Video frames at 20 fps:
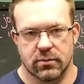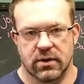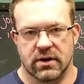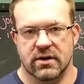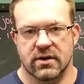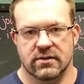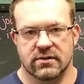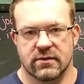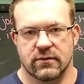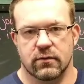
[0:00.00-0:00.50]

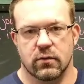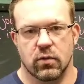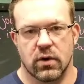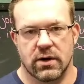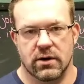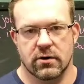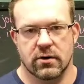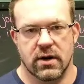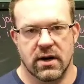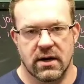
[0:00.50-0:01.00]
because of the way
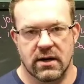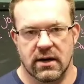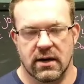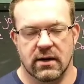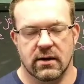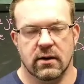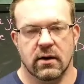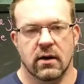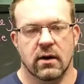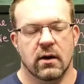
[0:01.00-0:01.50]
you're
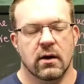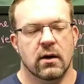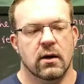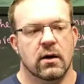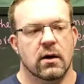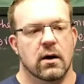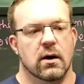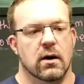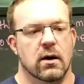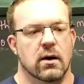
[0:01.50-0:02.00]
eating.
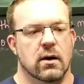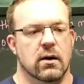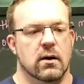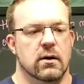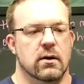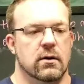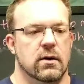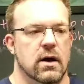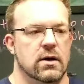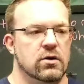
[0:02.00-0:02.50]

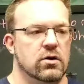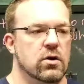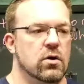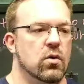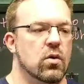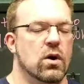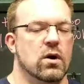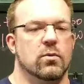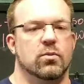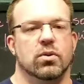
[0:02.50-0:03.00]
And you
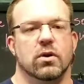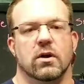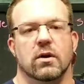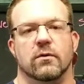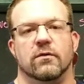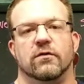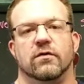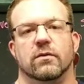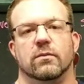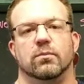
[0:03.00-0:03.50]
don't want
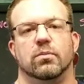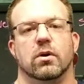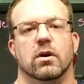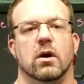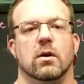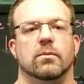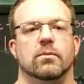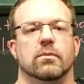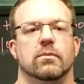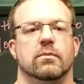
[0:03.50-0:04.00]
to
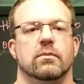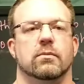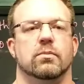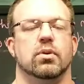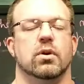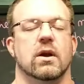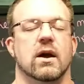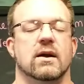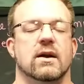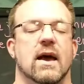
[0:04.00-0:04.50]

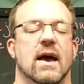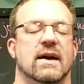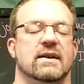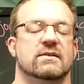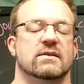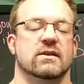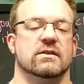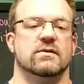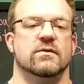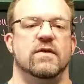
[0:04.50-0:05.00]
put on
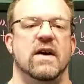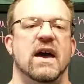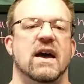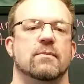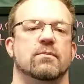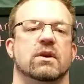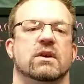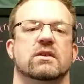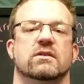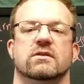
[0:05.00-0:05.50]
excess
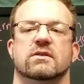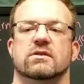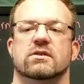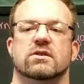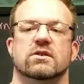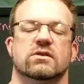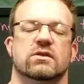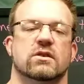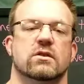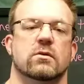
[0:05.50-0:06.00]
fat because it's
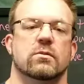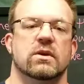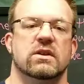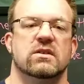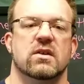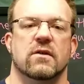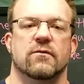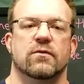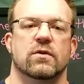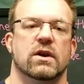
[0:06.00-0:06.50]
just going to be
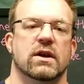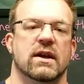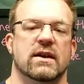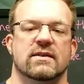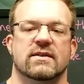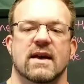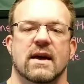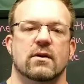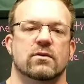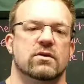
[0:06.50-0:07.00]
tougher to
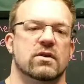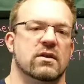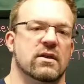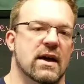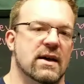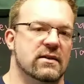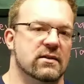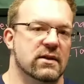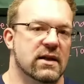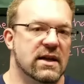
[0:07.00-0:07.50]
get down to
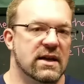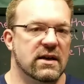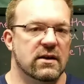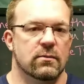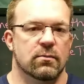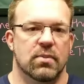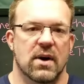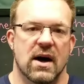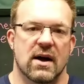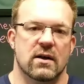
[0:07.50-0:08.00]
that
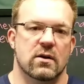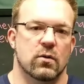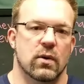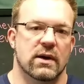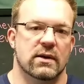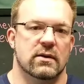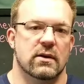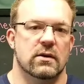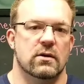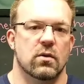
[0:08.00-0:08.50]
lean body
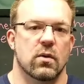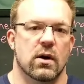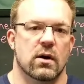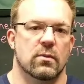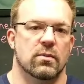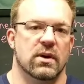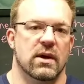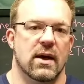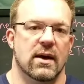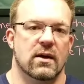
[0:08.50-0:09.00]
weight that you want
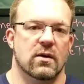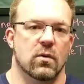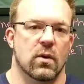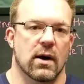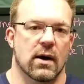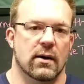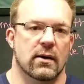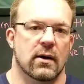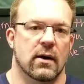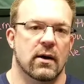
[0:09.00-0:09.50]
to be anyway.
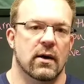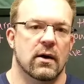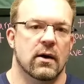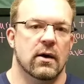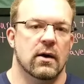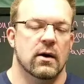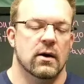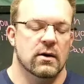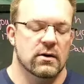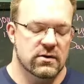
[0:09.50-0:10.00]

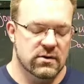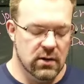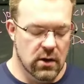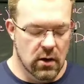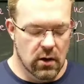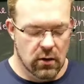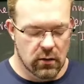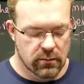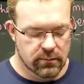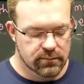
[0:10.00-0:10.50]

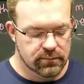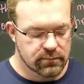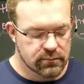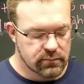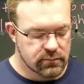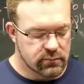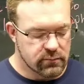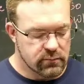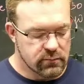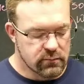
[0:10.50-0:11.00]
So,
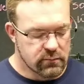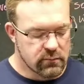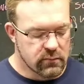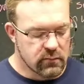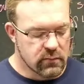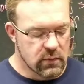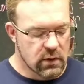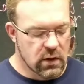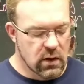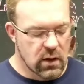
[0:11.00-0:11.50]

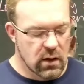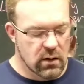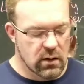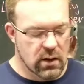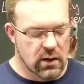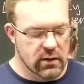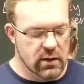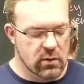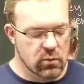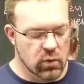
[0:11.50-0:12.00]

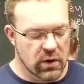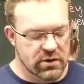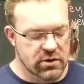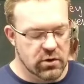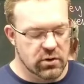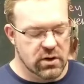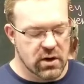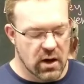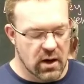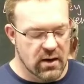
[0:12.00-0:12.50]
and then when
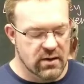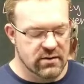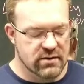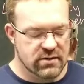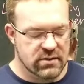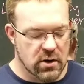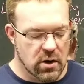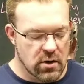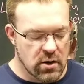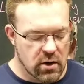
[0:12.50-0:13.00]
you cut,
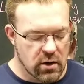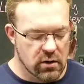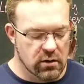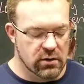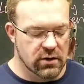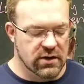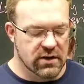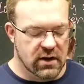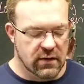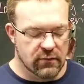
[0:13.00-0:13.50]
start
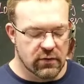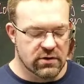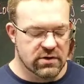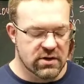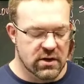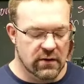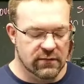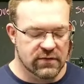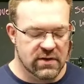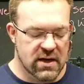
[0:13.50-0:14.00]
early, give
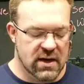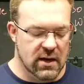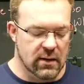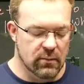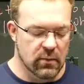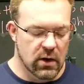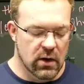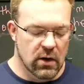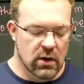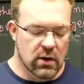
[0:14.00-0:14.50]
yourself time.